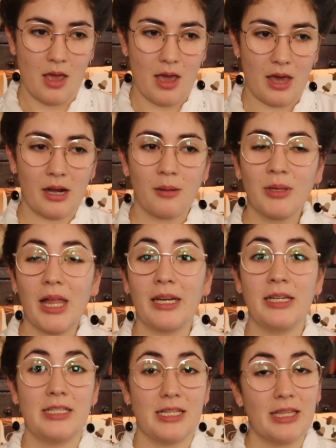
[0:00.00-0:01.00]
And I'm glad
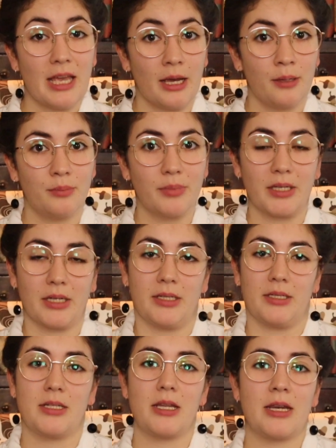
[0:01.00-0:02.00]
I did that
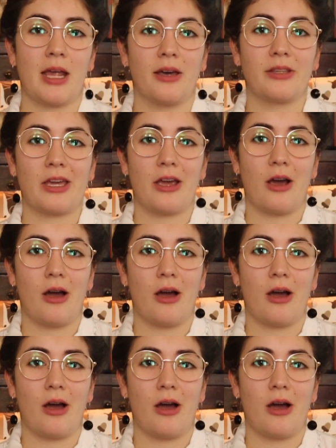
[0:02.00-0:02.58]
because now they